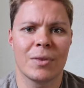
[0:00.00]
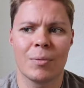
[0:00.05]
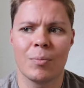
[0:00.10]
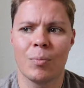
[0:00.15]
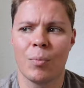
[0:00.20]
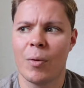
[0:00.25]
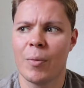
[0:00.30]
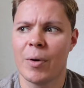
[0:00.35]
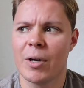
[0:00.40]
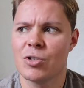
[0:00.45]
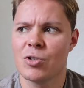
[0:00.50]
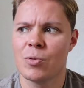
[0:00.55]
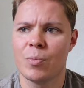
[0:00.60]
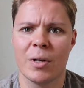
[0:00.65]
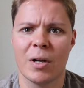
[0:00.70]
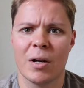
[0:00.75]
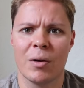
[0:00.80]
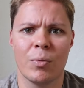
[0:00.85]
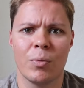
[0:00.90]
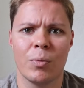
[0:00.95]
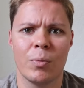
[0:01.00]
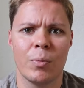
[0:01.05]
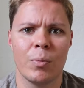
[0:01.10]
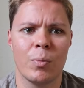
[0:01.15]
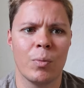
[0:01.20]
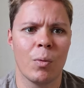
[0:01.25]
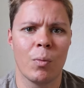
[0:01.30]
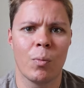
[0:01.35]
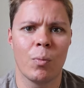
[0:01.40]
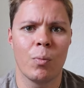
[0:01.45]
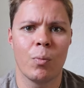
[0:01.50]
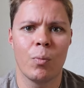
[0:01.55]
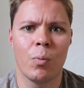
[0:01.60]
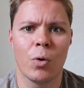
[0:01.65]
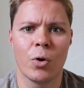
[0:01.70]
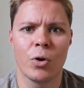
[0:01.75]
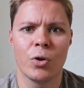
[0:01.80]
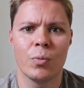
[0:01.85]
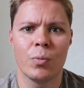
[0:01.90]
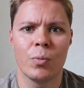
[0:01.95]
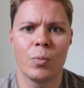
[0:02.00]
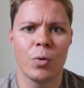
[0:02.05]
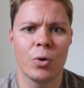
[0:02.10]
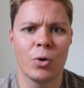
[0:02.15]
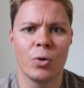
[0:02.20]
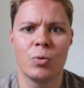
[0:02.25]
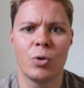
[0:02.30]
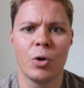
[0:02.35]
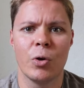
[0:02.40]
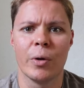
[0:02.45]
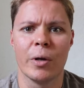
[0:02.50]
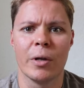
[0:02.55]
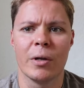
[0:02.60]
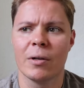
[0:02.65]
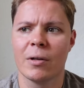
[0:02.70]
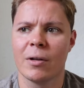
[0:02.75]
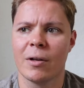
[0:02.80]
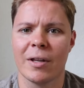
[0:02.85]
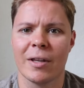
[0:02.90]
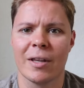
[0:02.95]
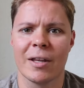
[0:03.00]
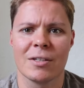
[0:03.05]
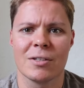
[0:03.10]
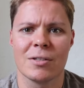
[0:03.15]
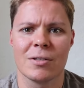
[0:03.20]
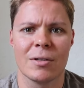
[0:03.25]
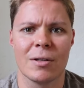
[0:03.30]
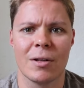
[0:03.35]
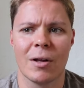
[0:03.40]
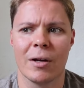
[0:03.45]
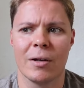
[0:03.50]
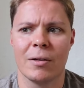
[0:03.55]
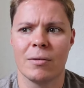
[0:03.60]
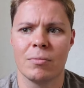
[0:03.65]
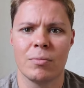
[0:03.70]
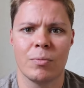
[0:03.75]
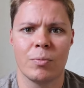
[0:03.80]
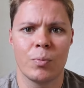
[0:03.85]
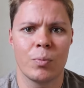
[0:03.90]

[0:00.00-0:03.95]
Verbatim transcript: my mates would be like, "What, what you what you doing? Like that's like."